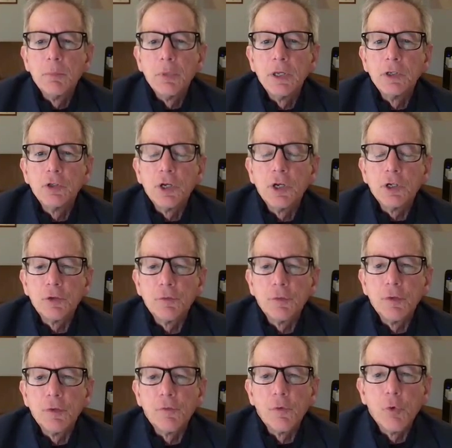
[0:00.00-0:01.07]
being adjusted for
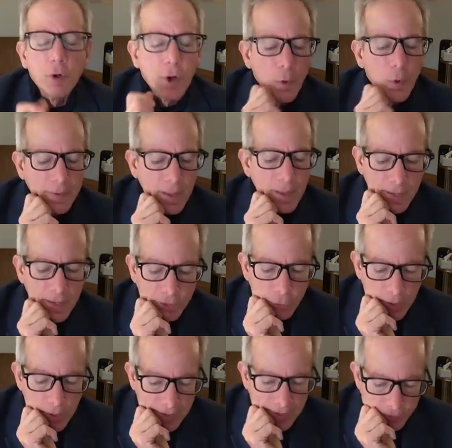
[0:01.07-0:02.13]
the foregoing? That's
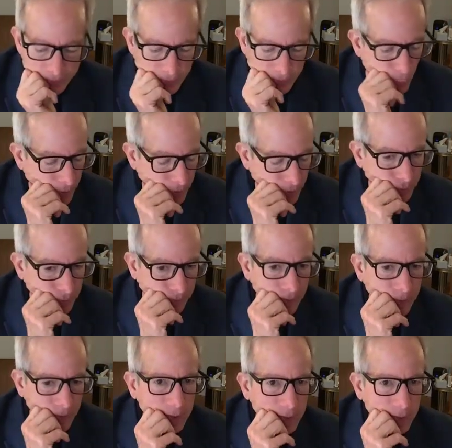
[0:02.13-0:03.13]
an excellent question.